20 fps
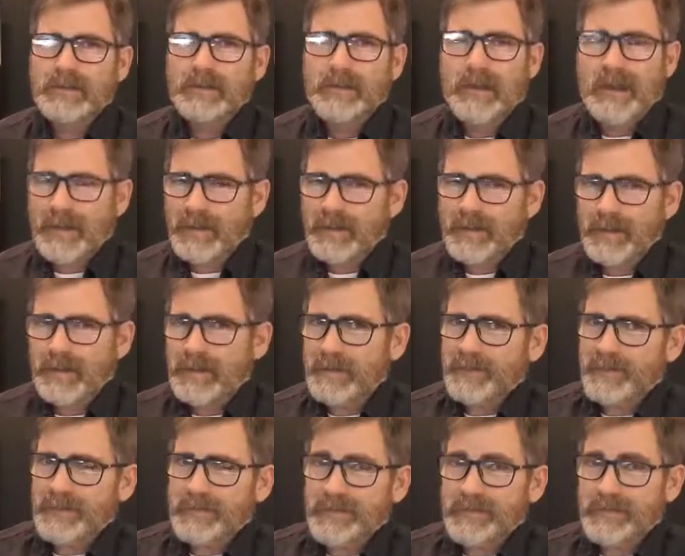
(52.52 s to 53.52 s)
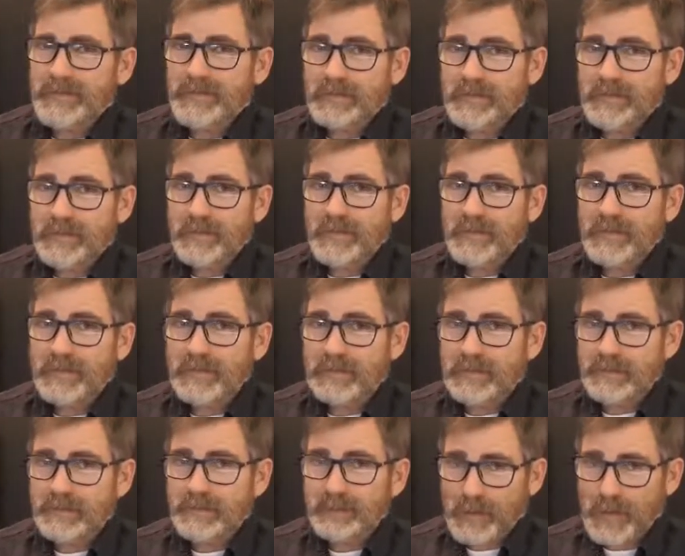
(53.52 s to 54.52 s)
And if he's
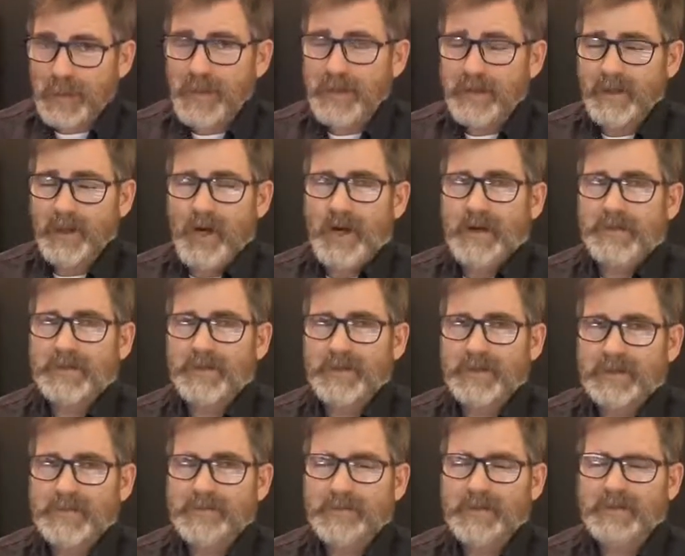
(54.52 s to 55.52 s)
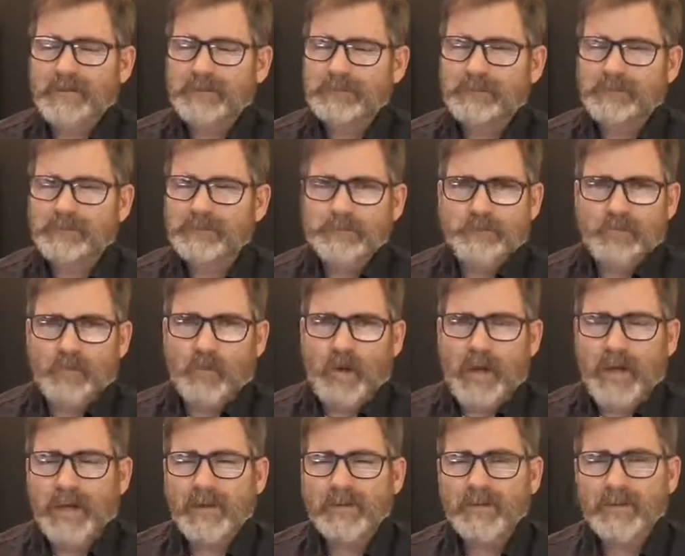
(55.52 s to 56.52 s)
planning on leaving,
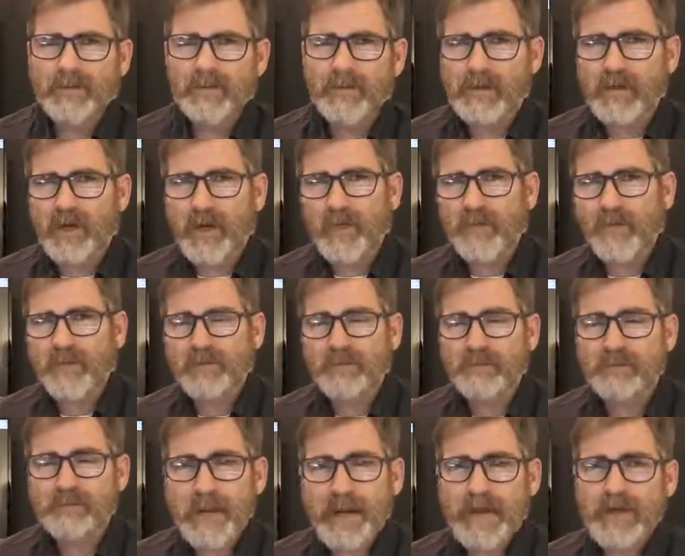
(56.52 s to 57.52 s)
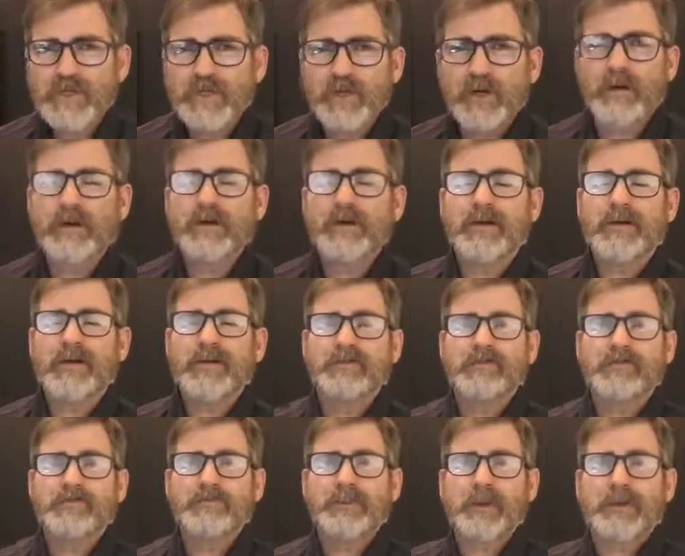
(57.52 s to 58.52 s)
why is he doing all this major
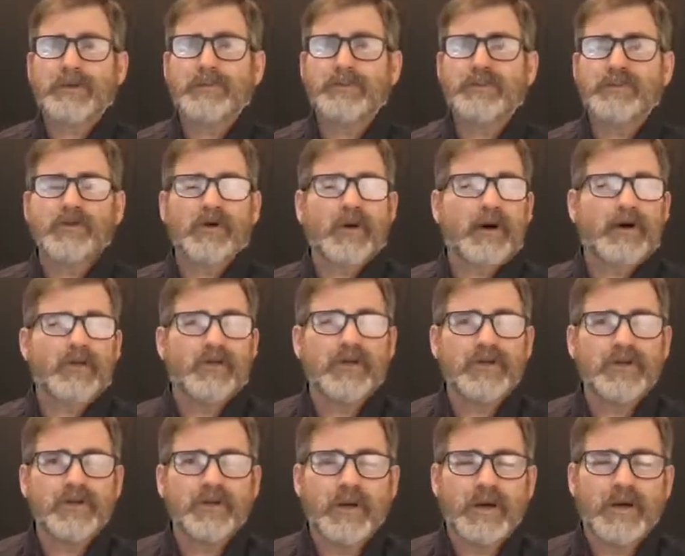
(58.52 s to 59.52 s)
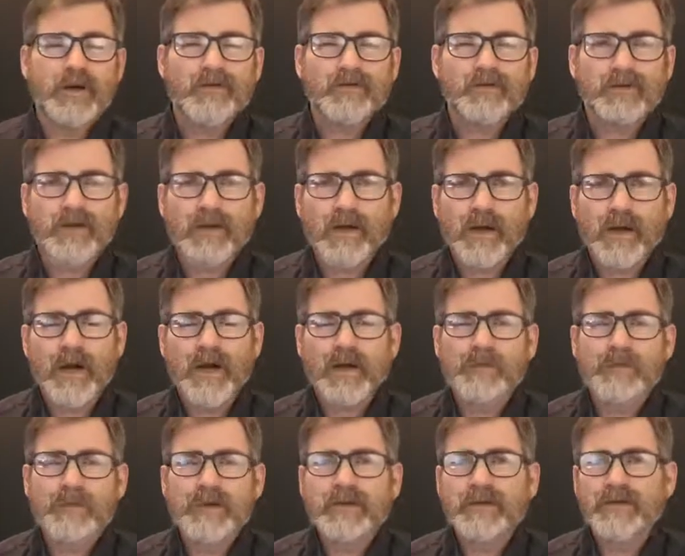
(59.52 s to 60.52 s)
expense on the U.S.
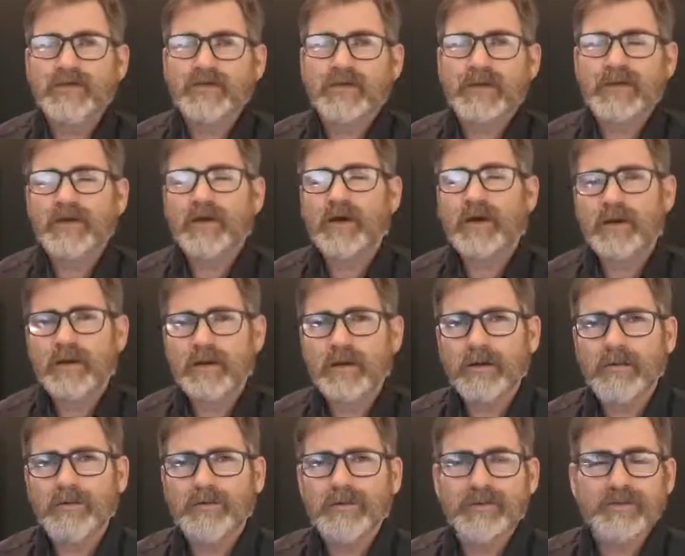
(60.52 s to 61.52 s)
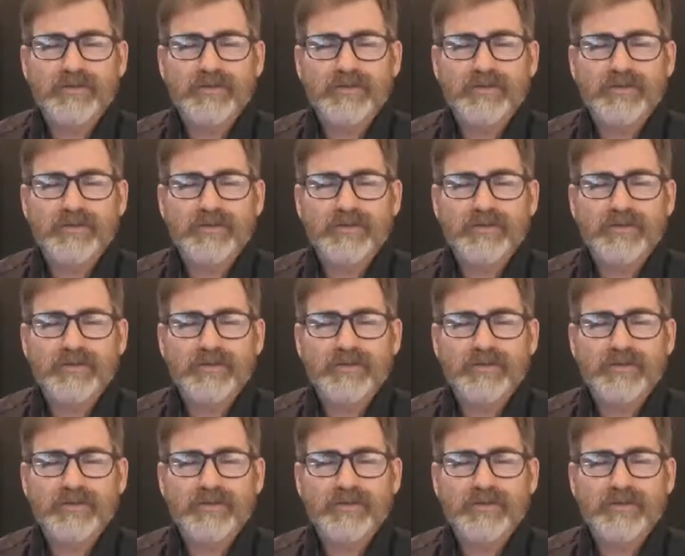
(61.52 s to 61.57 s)
economy to send all of the